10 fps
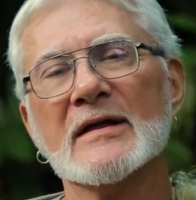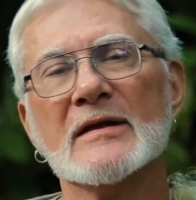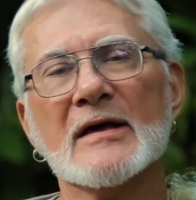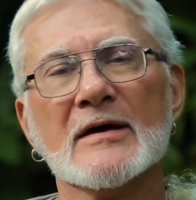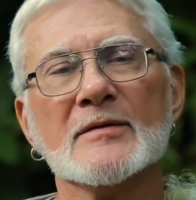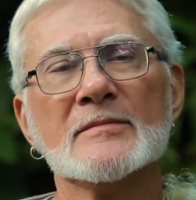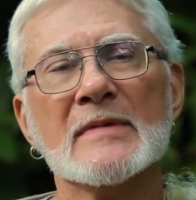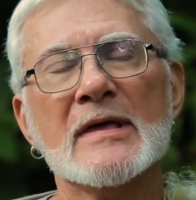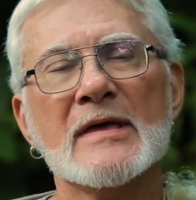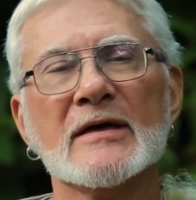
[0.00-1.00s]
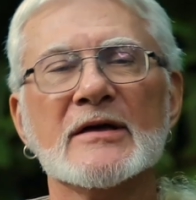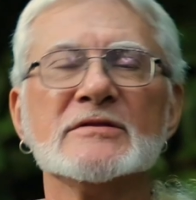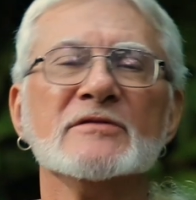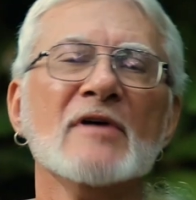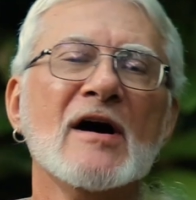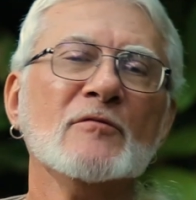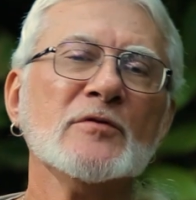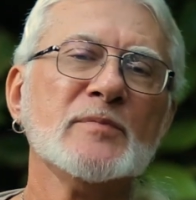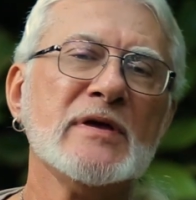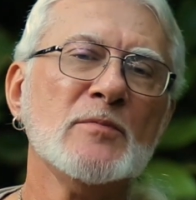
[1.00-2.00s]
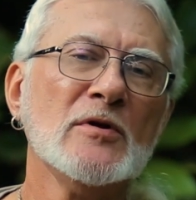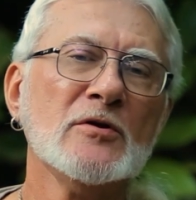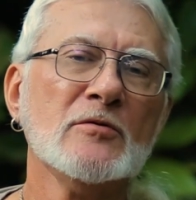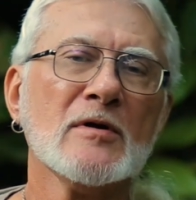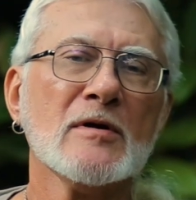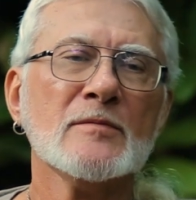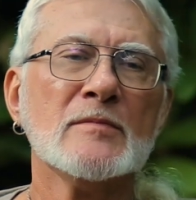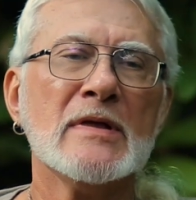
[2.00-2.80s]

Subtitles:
and gets involved with people who are